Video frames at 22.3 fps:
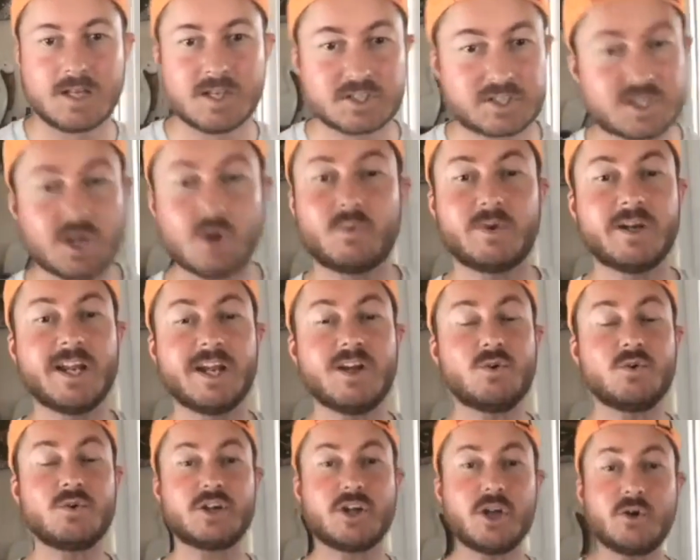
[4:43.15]
So
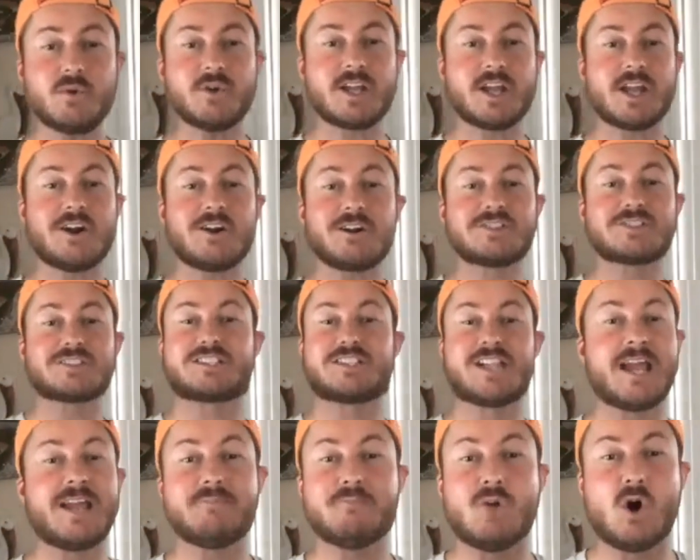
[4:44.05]
new year,
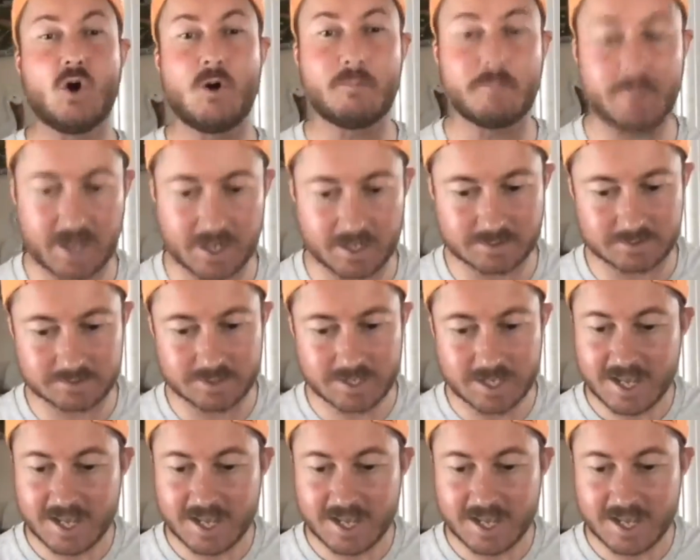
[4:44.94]
same old me.